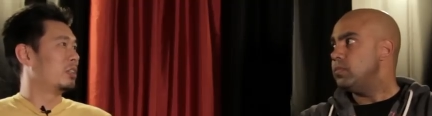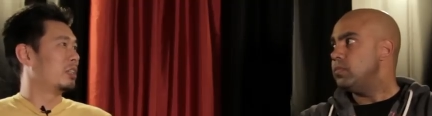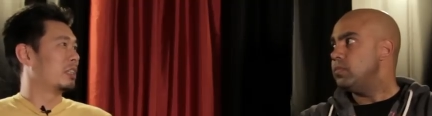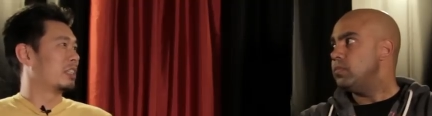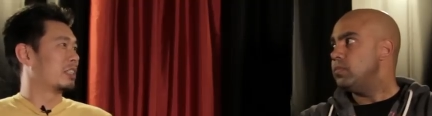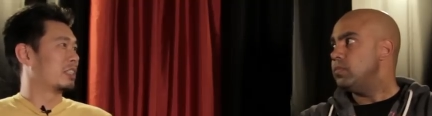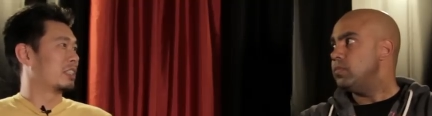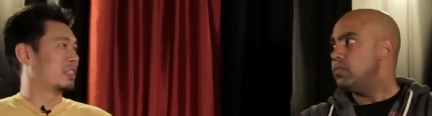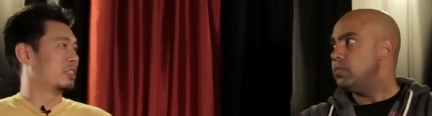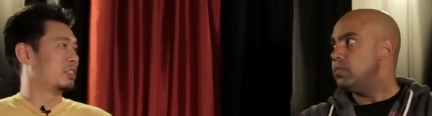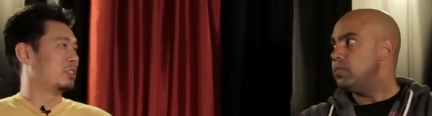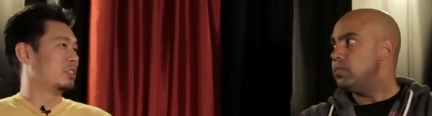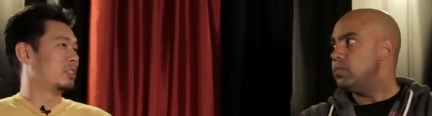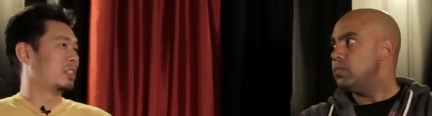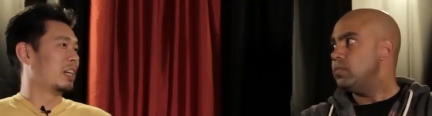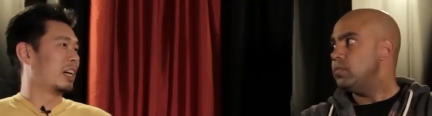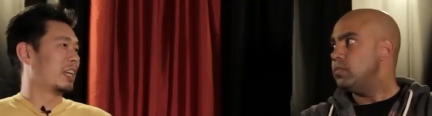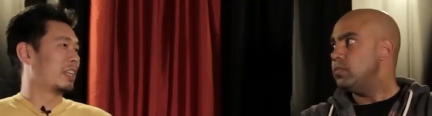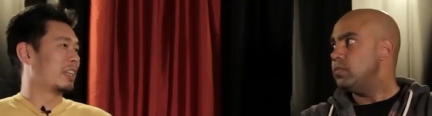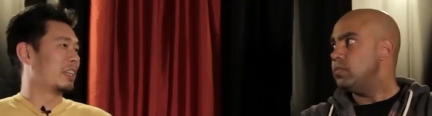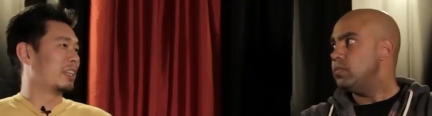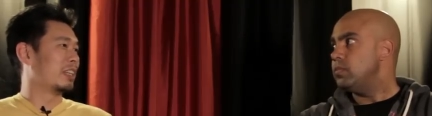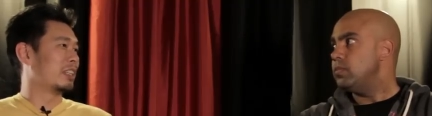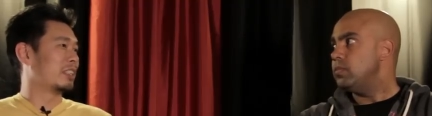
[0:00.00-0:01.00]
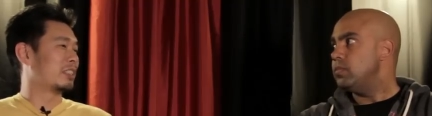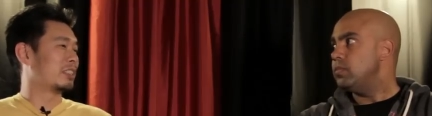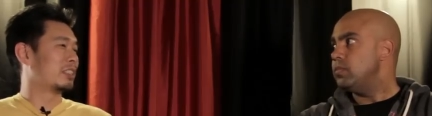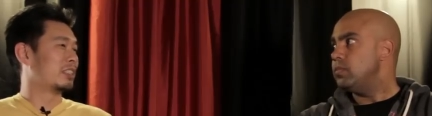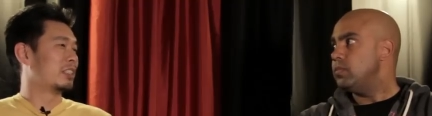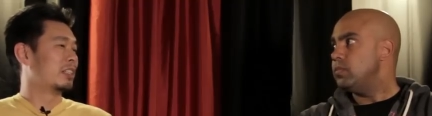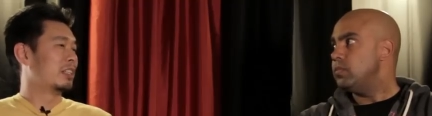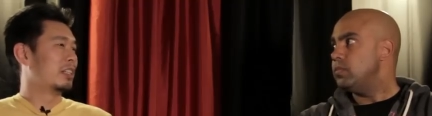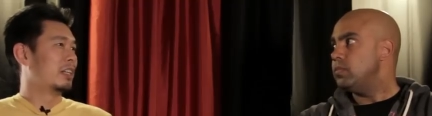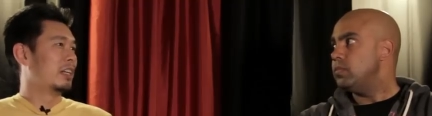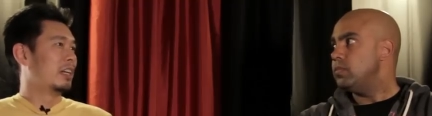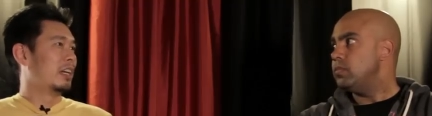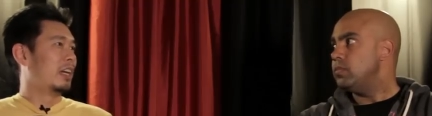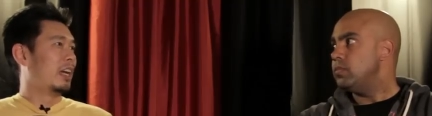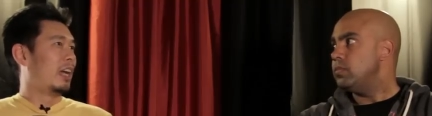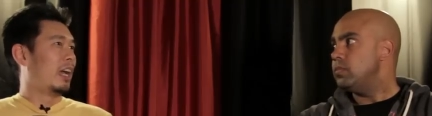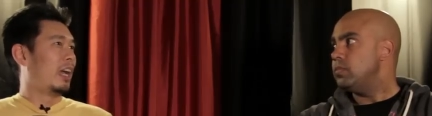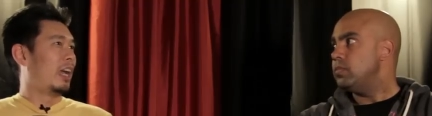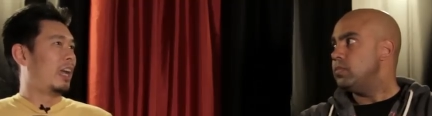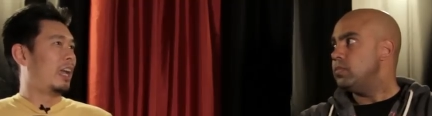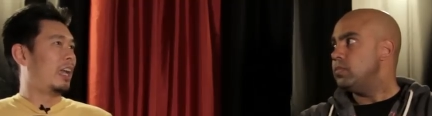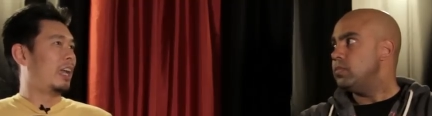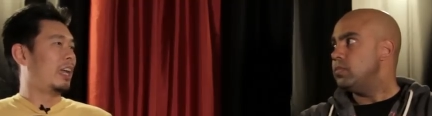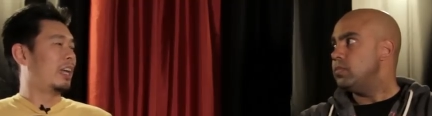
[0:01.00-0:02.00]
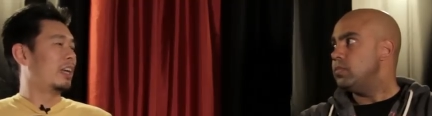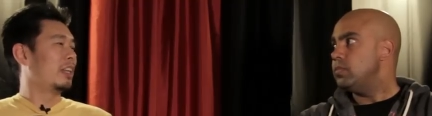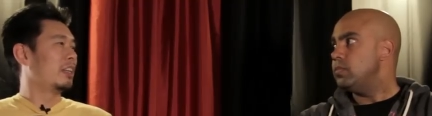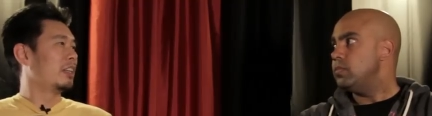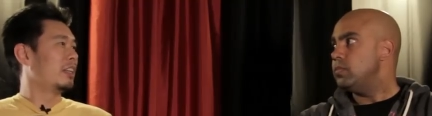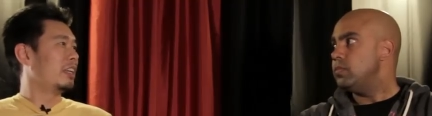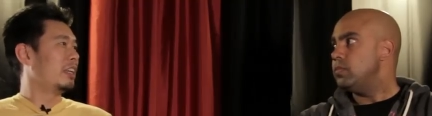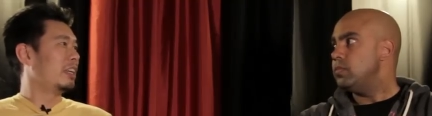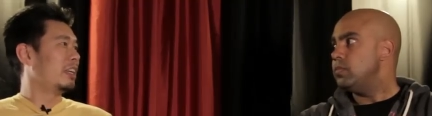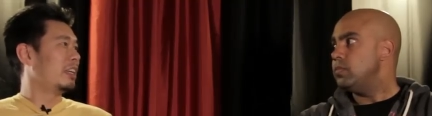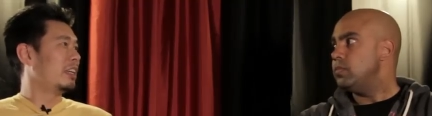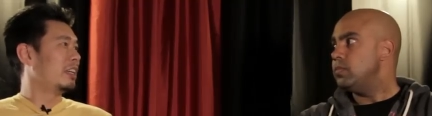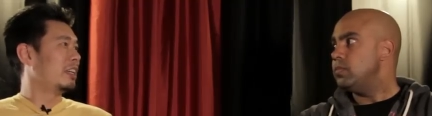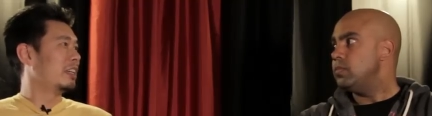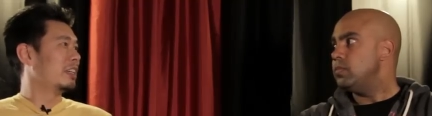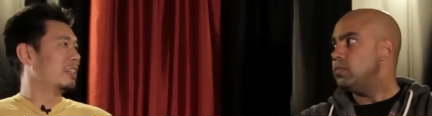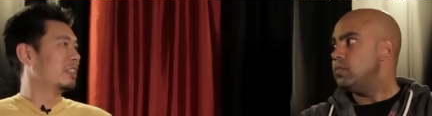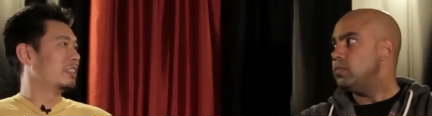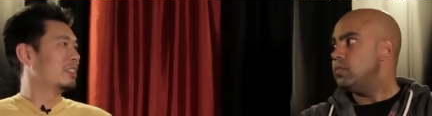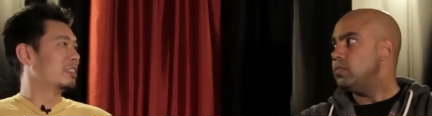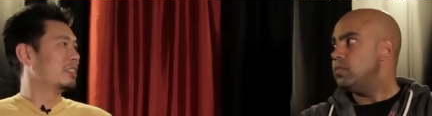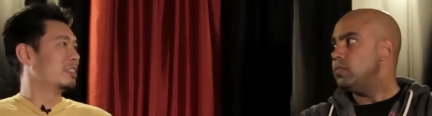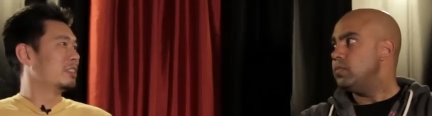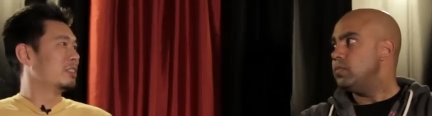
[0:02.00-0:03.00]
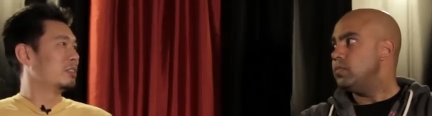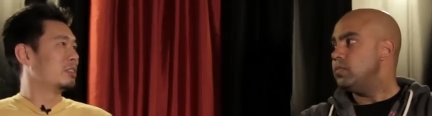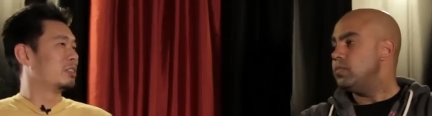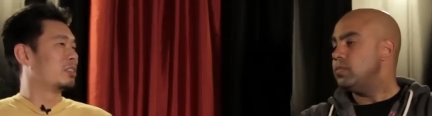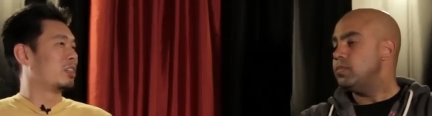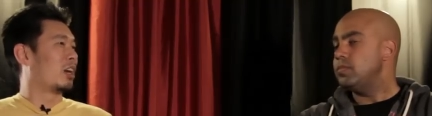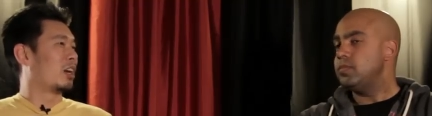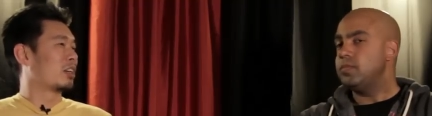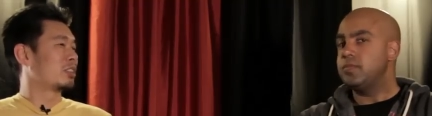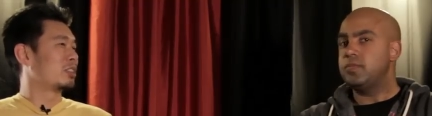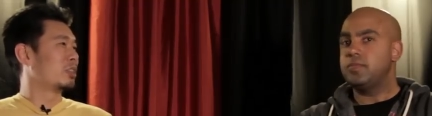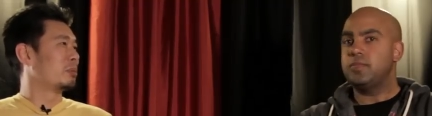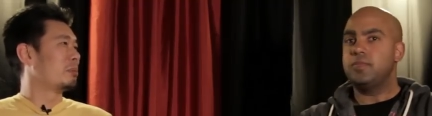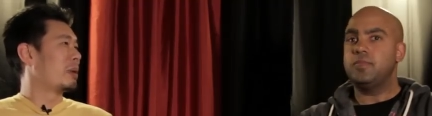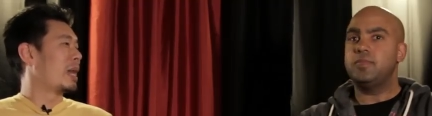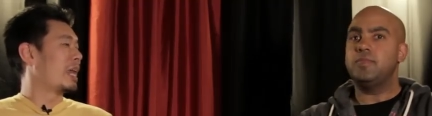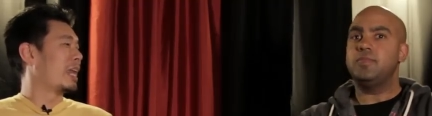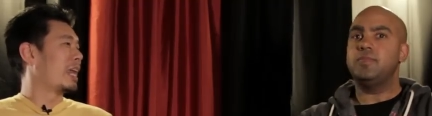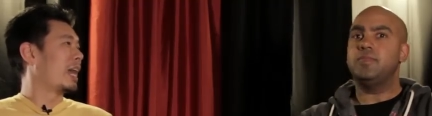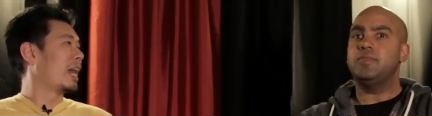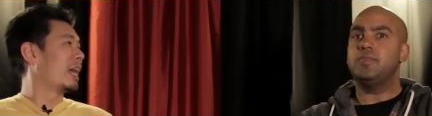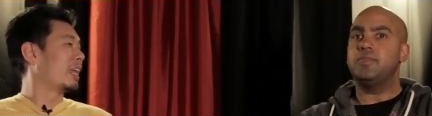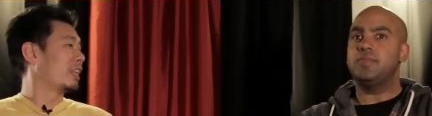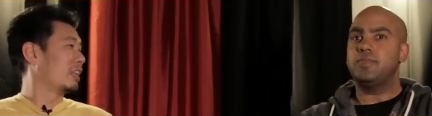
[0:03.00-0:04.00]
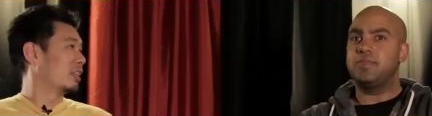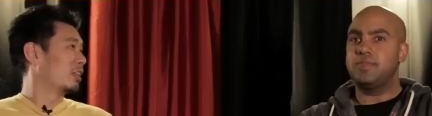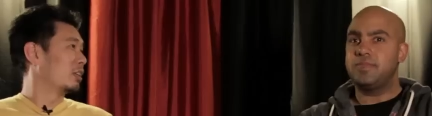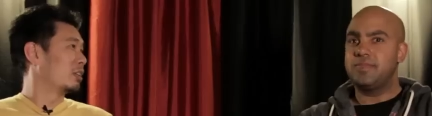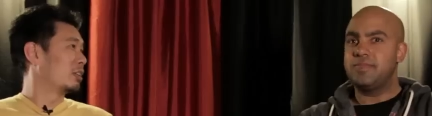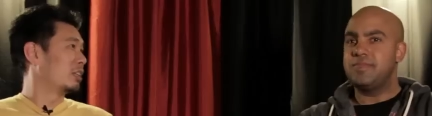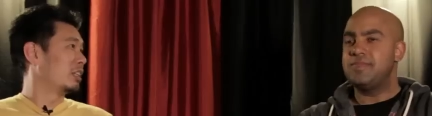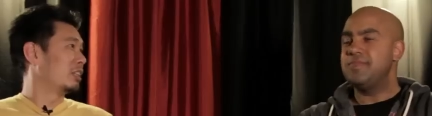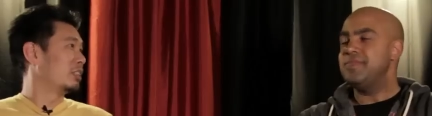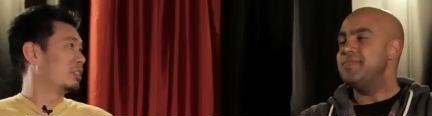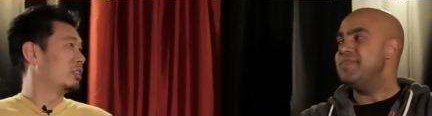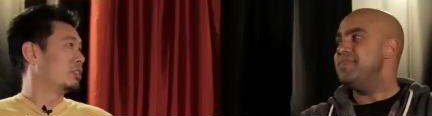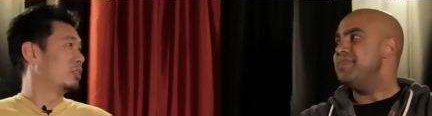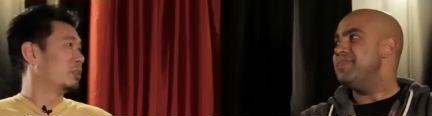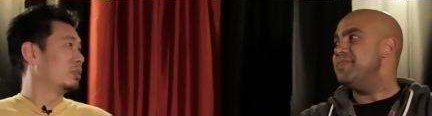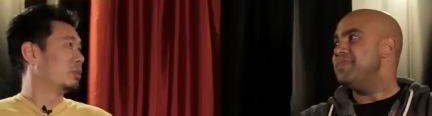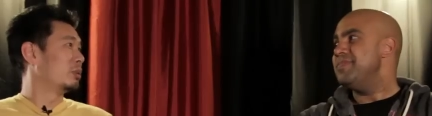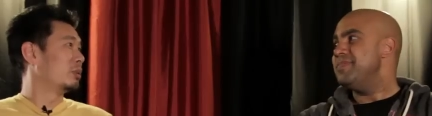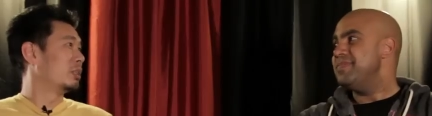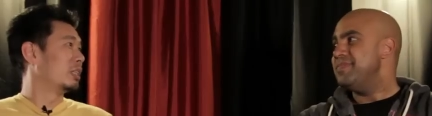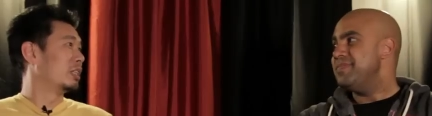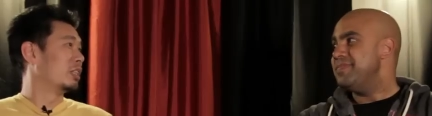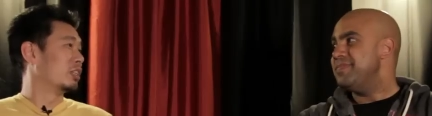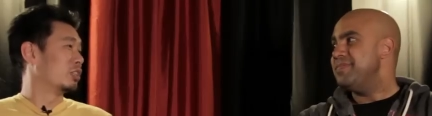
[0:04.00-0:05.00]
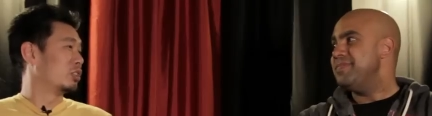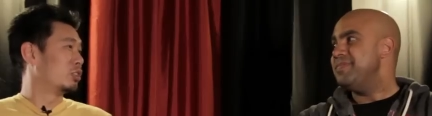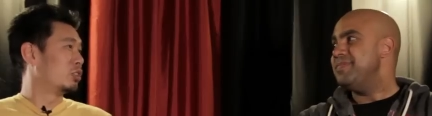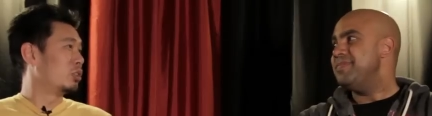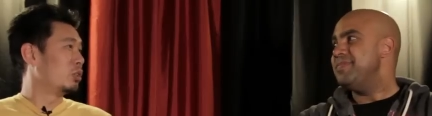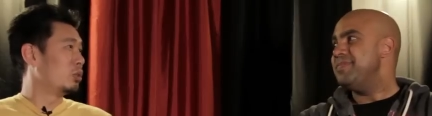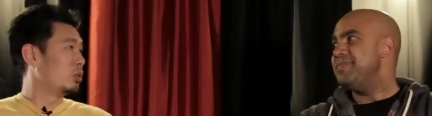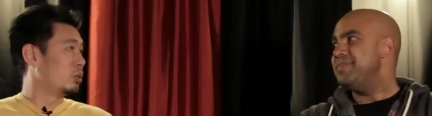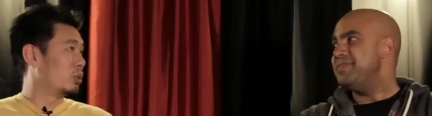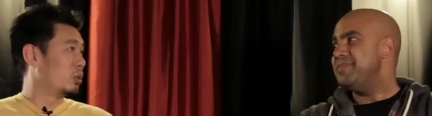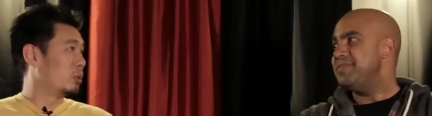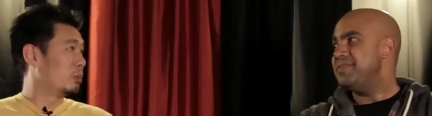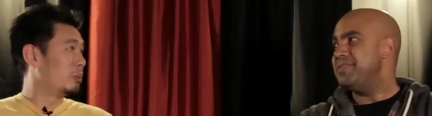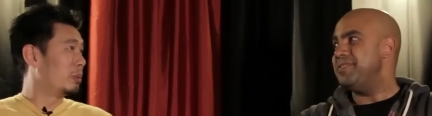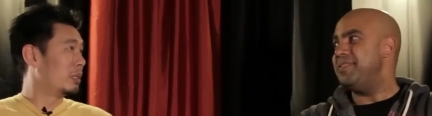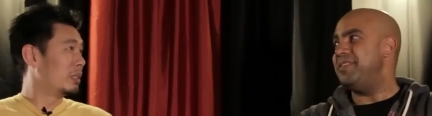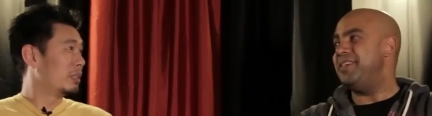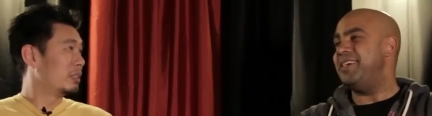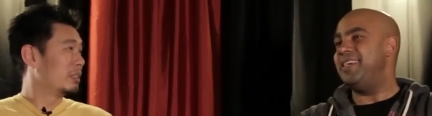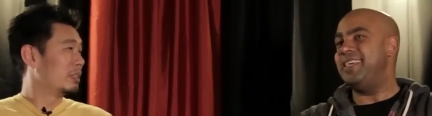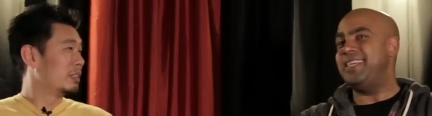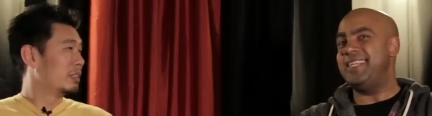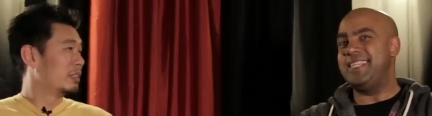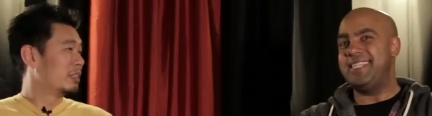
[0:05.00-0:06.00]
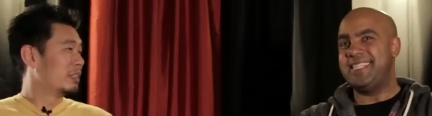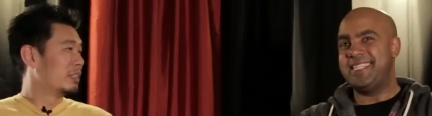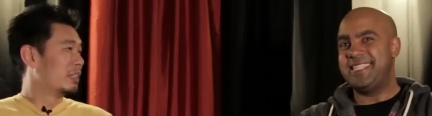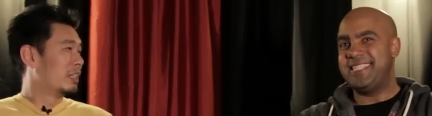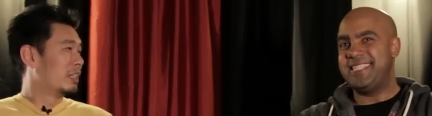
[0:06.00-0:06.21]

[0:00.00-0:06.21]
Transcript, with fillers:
Speaker 1: this, because you got this alien Dr. Manhattan looking dude in the tube. Right.